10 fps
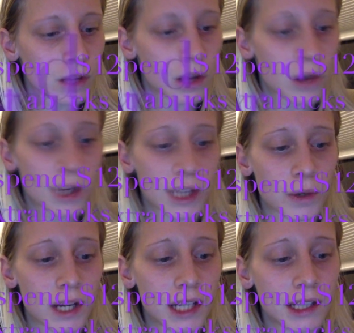Okay,
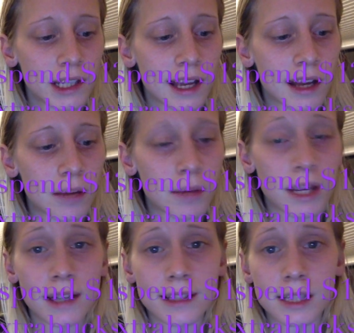so anything
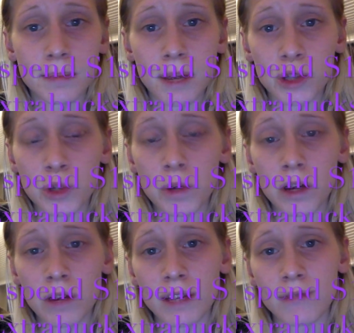Almay is spend
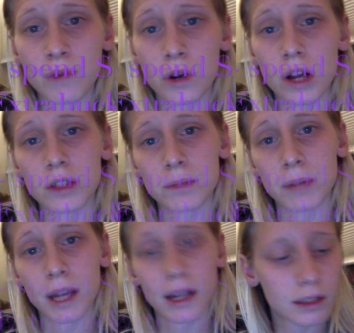12, get $4
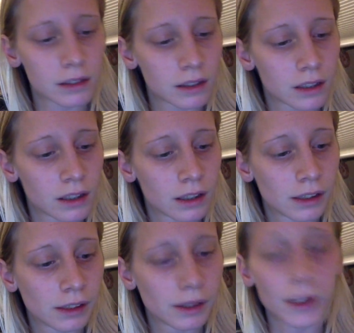back.
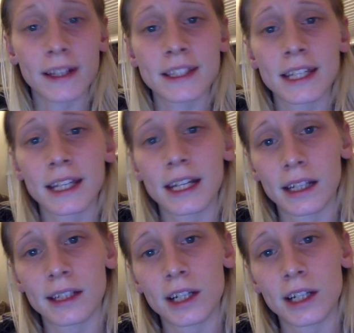Okay, that's like getting an